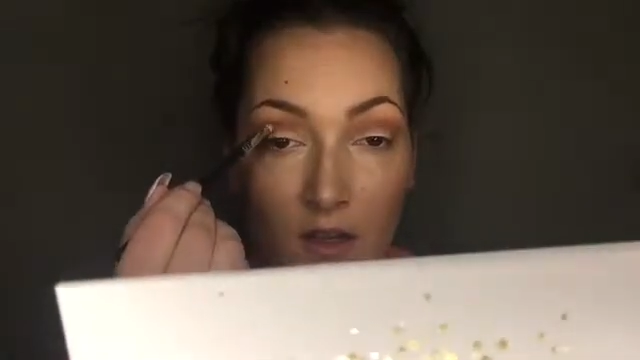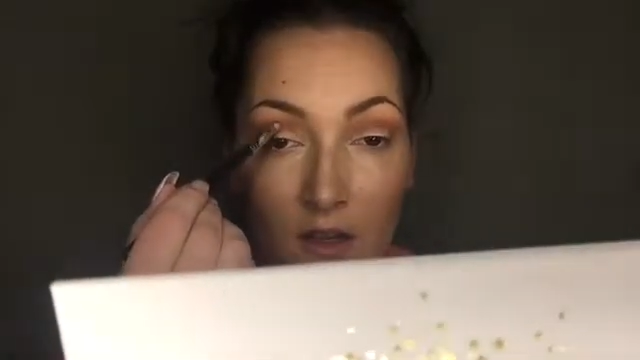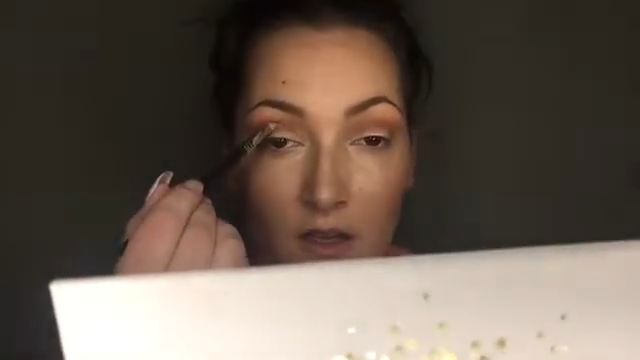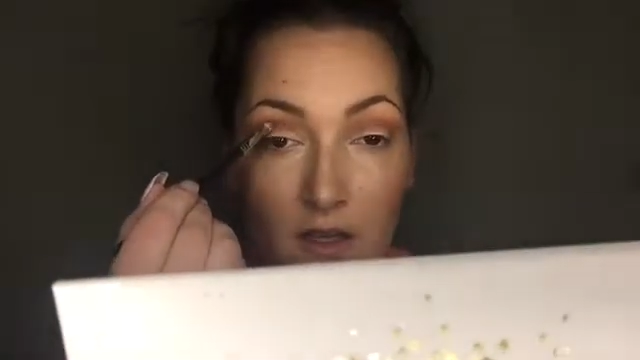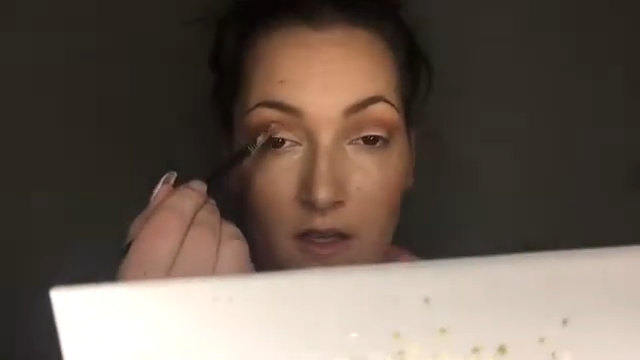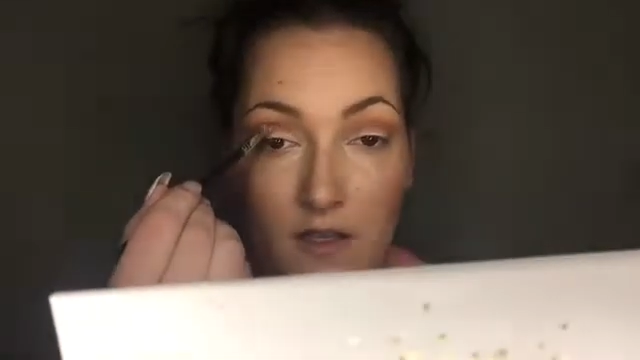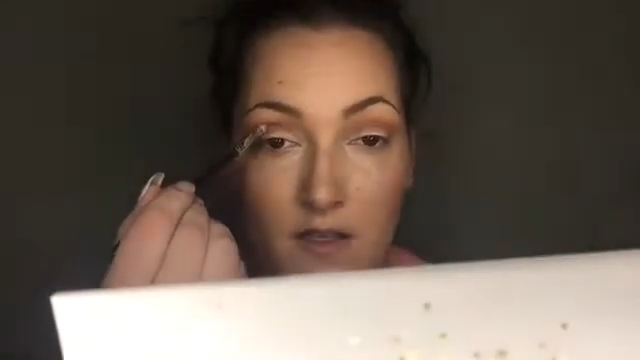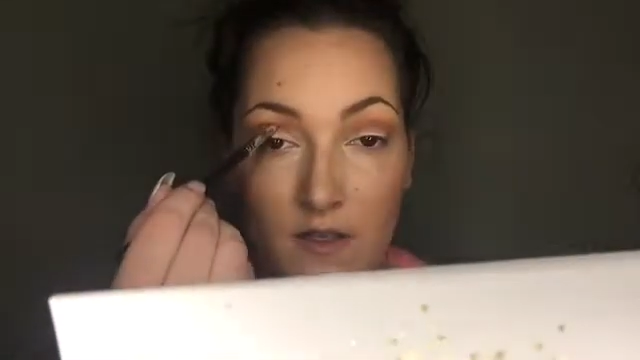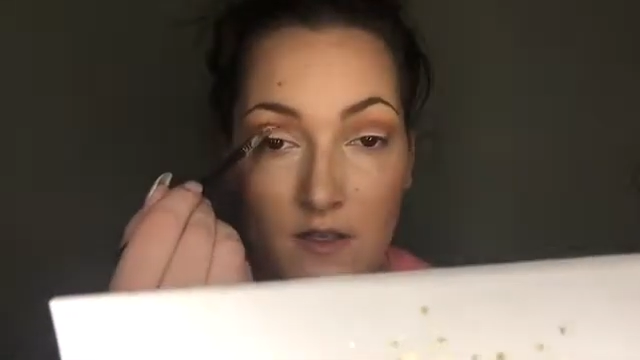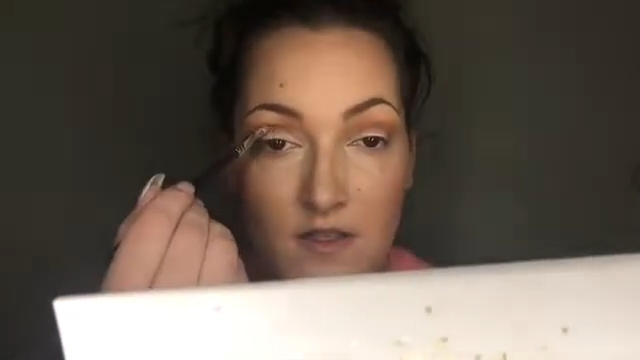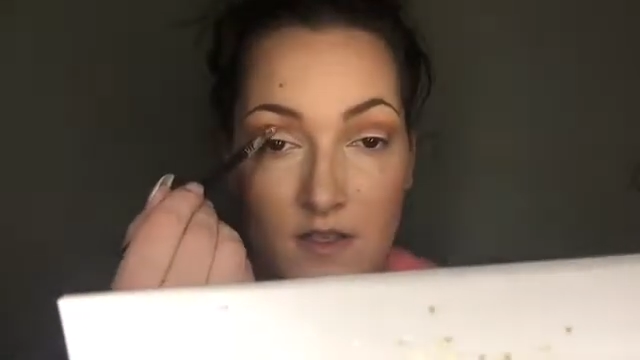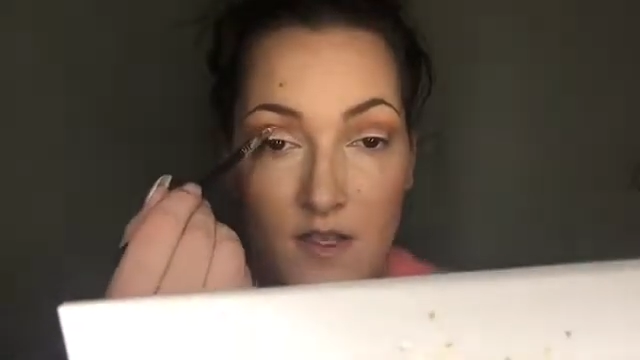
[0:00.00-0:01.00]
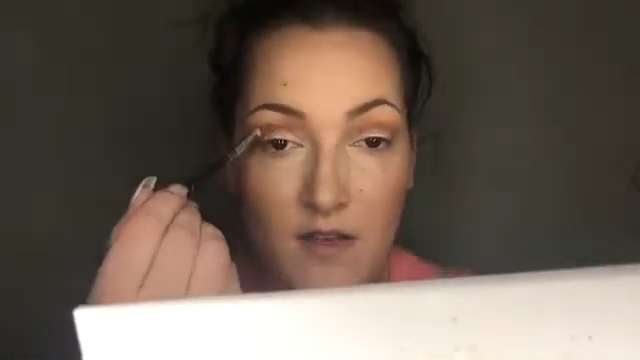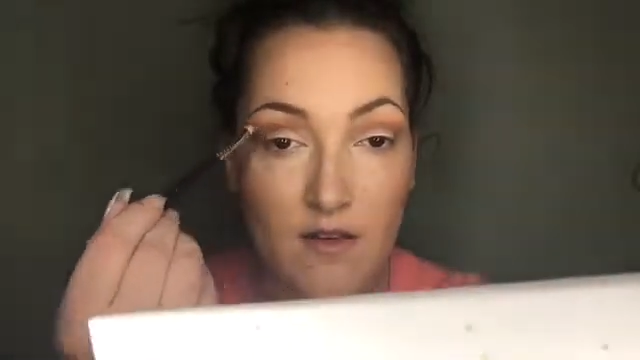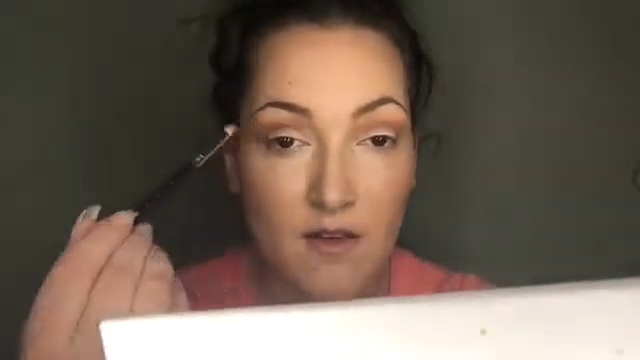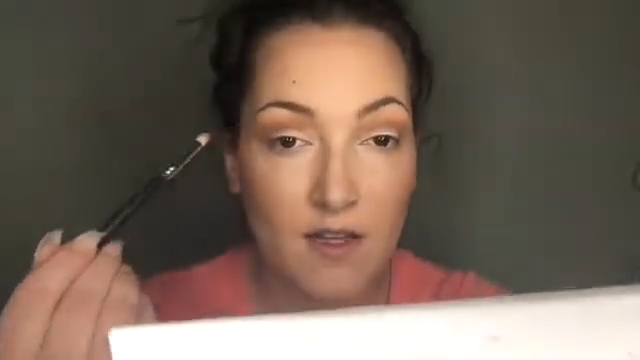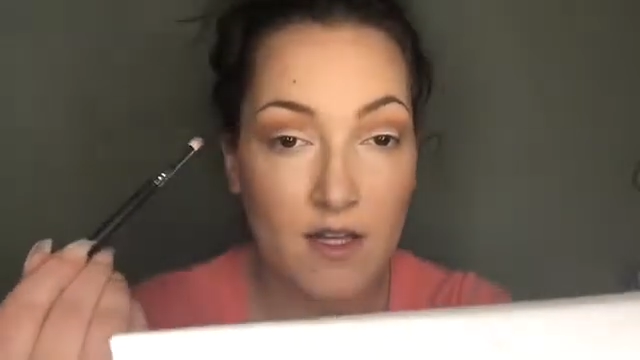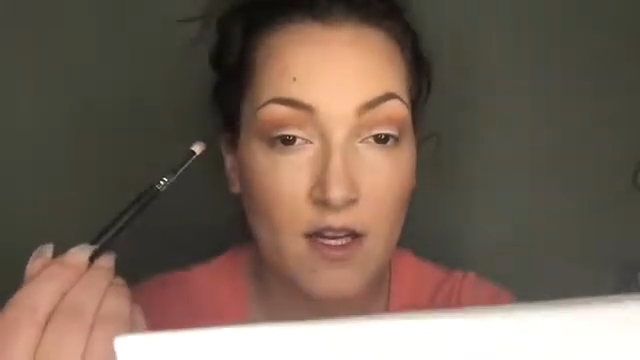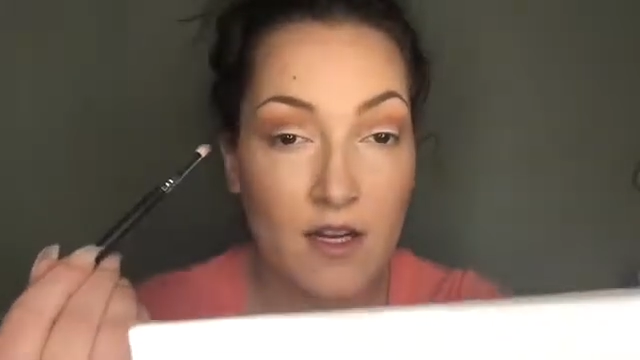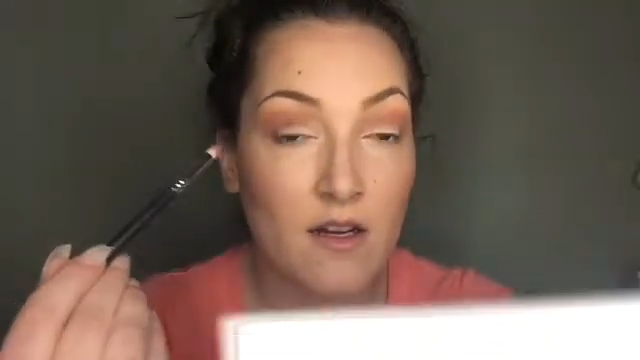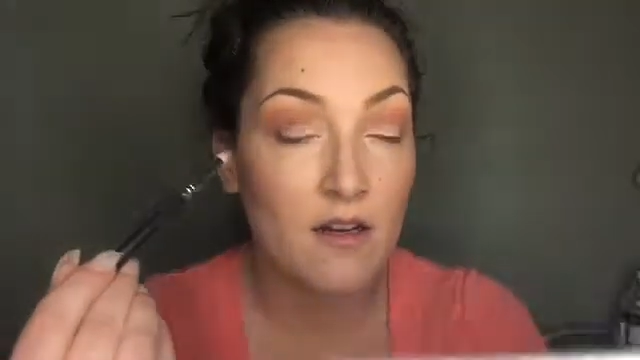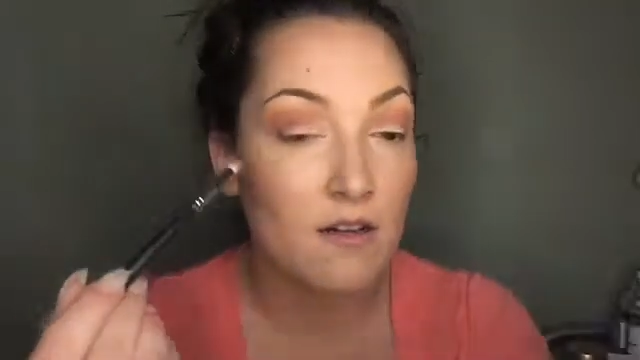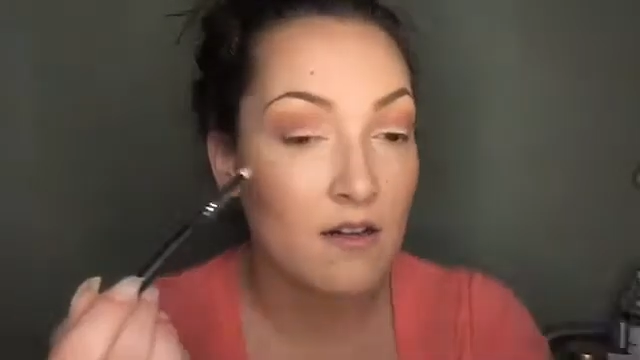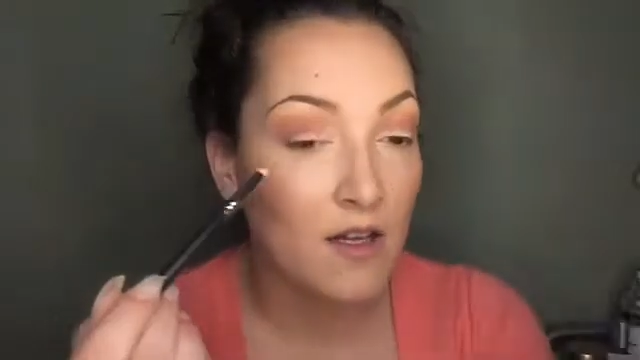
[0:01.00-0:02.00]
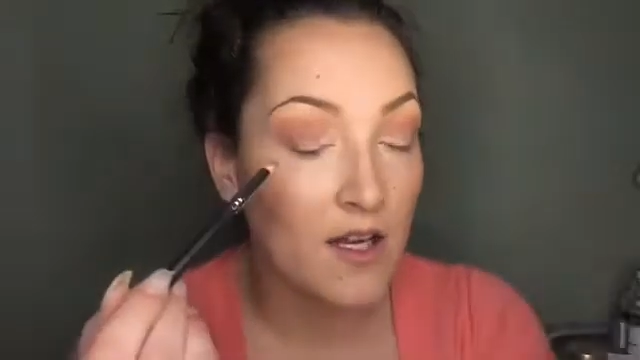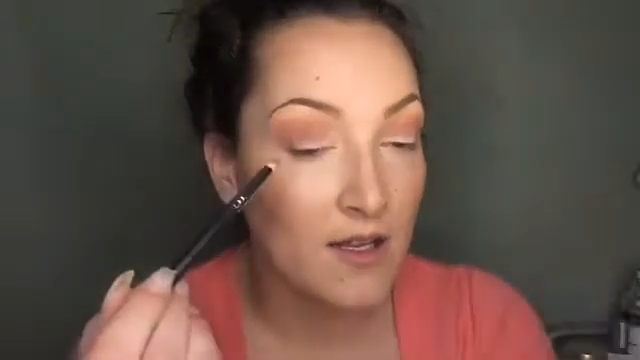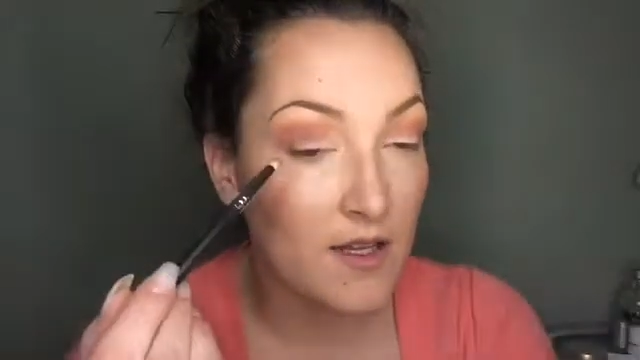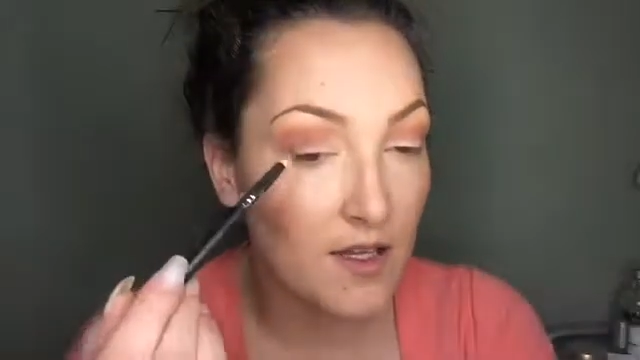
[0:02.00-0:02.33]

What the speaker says: and start there, and